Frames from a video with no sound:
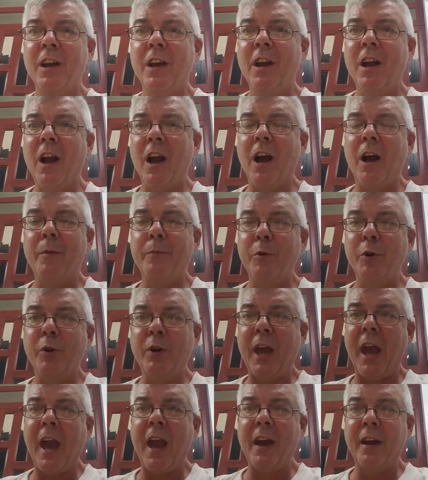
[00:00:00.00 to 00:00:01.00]
You
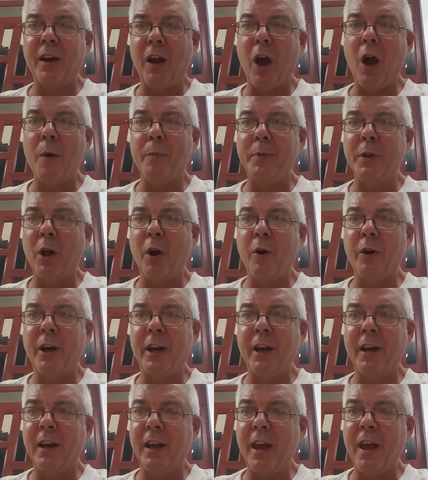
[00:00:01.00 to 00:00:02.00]
can upload
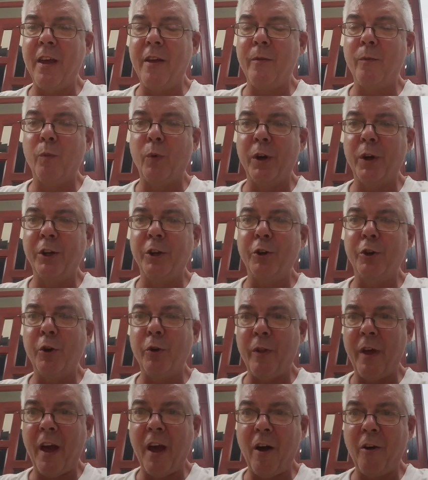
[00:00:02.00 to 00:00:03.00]
it in when you do
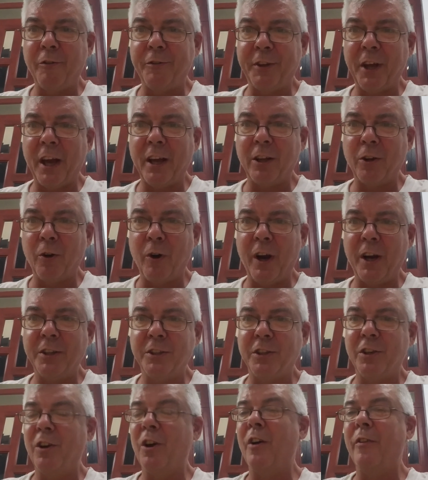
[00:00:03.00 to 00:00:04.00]
the health
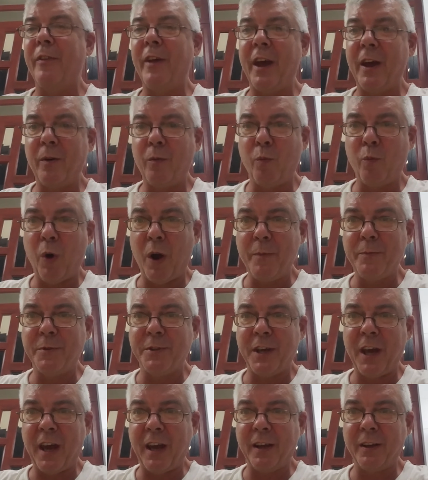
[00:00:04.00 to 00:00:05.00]
declaration on that
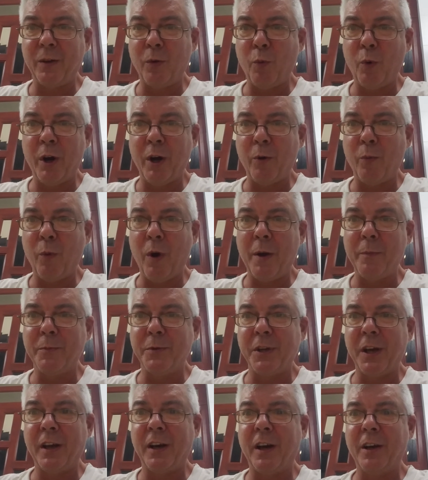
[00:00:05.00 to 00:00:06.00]
website, weird
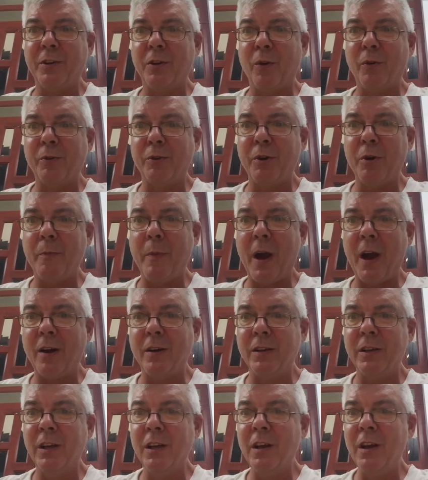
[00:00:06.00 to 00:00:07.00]
website I told you
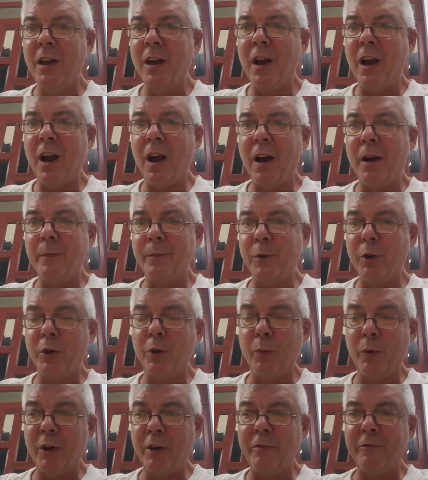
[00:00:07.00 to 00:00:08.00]
about.
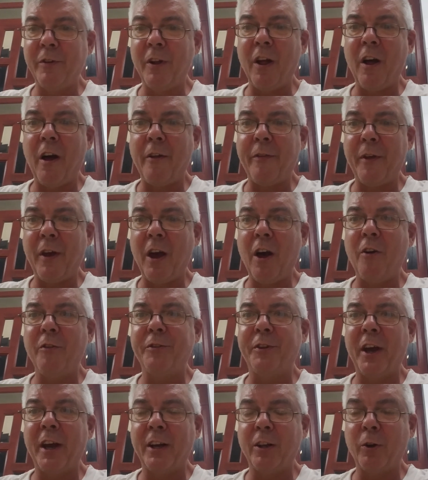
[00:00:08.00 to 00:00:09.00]
When you fill out the
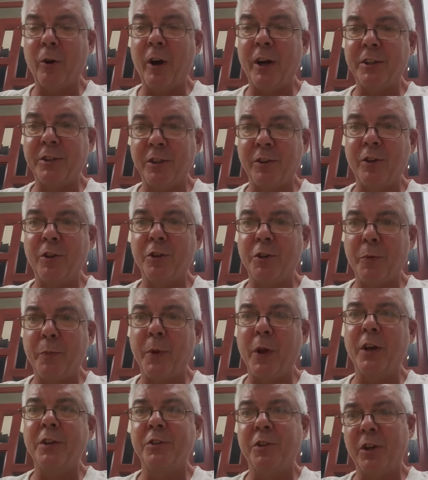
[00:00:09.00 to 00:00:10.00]
health declaration, there's a
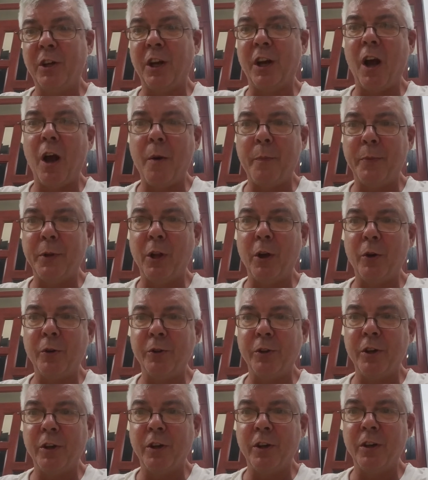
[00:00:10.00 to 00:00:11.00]
place you can
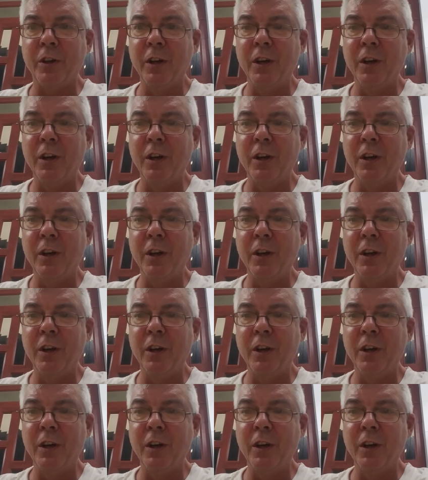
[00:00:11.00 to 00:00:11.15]
upload your